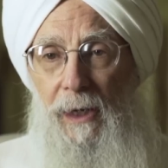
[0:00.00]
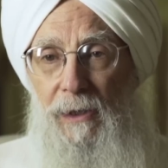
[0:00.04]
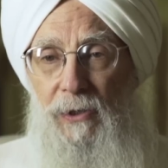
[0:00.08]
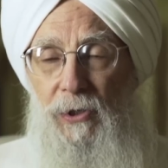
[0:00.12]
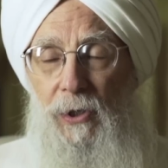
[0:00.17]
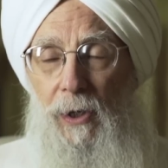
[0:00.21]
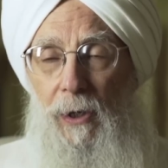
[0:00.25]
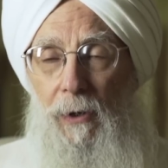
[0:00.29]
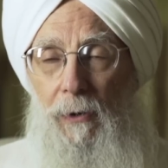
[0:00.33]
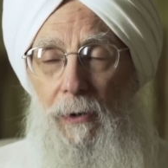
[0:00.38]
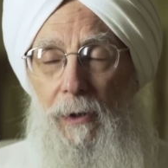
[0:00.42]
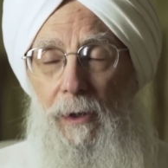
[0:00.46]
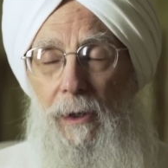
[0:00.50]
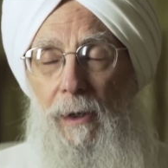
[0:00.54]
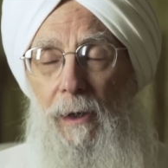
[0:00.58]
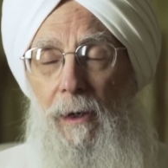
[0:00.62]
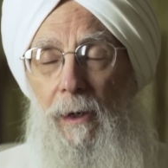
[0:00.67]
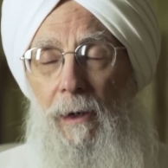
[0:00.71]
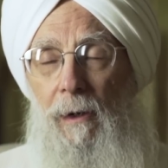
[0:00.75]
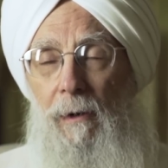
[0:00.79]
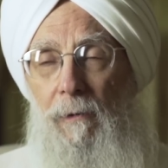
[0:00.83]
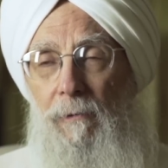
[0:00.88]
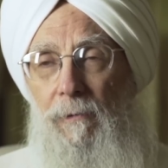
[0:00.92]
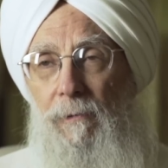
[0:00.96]
edge area
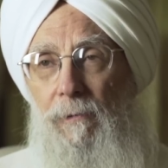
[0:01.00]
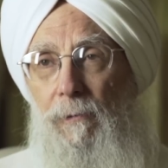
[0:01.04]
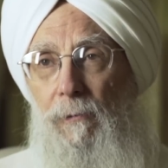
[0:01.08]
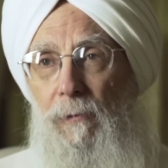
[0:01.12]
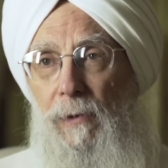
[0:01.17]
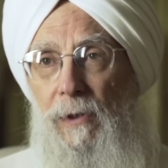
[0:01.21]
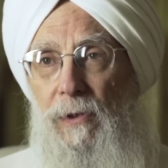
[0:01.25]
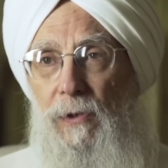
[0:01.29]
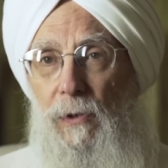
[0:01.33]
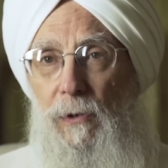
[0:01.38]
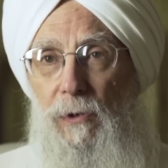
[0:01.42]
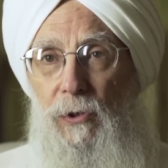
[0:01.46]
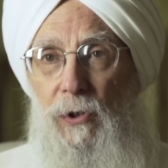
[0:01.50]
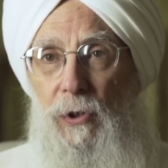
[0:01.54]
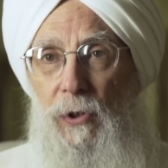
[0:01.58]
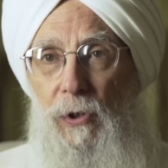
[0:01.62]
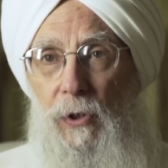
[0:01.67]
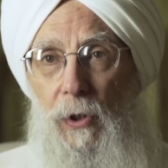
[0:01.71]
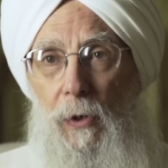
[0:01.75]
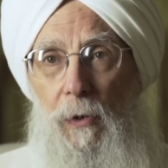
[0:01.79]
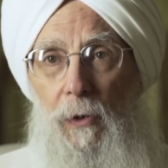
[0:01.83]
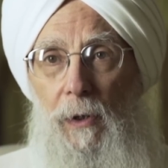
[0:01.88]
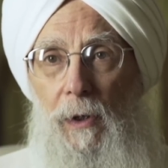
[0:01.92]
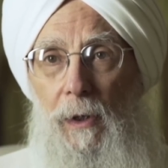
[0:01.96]
of research in
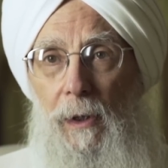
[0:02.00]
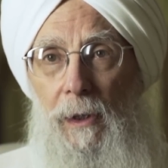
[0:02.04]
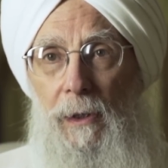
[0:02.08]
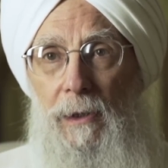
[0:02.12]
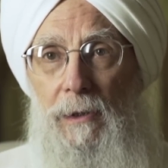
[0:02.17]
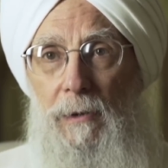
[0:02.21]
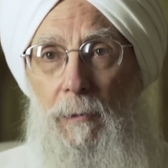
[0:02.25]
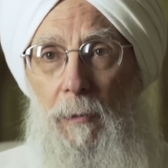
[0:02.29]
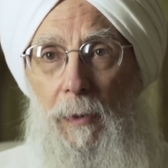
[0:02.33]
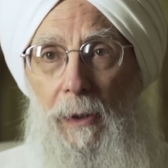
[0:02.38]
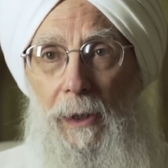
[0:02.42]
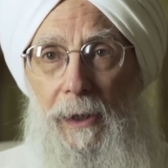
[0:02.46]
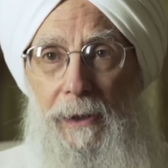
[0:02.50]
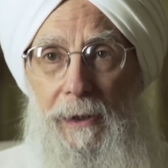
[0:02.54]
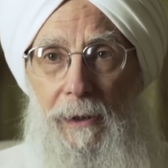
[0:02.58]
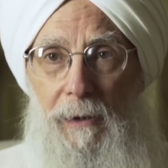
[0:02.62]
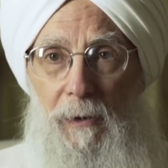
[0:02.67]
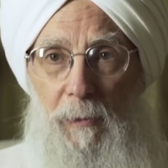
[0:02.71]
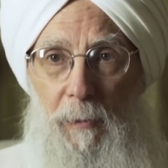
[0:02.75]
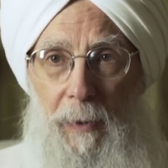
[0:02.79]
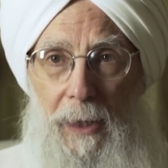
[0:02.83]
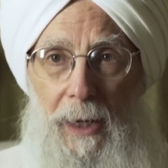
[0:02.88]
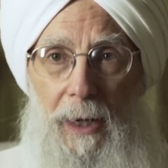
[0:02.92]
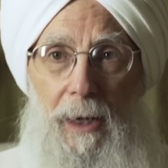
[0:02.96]
yoga is a
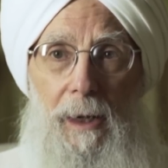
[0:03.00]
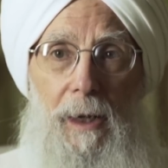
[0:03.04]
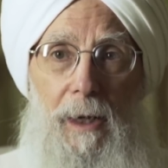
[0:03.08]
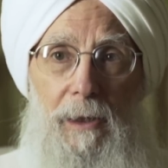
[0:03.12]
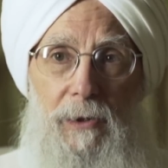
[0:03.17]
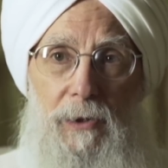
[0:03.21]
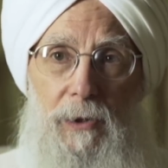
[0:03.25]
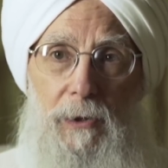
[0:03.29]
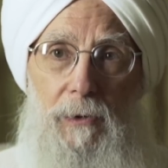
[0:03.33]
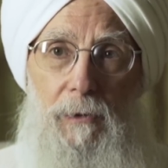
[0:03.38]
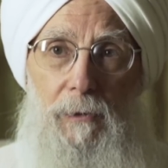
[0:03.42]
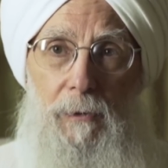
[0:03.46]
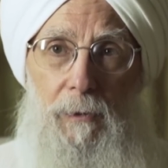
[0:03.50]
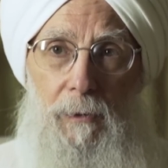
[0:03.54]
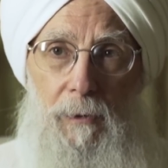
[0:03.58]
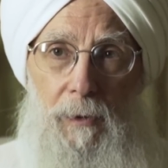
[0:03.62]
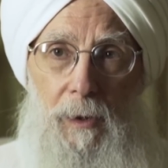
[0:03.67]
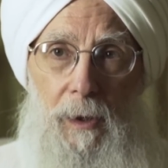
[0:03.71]
molecular biological